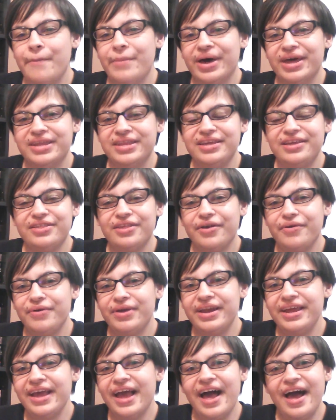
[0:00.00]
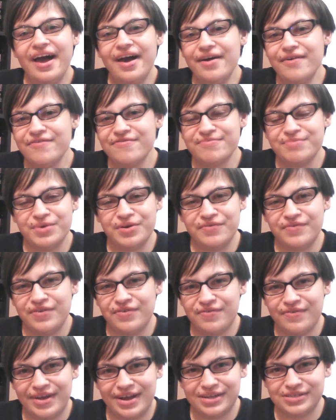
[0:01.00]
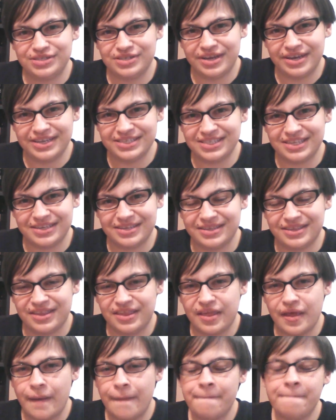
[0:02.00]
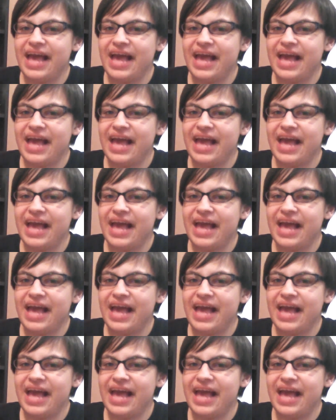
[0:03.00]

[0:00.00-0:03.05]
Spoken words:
but these already have movie franchises.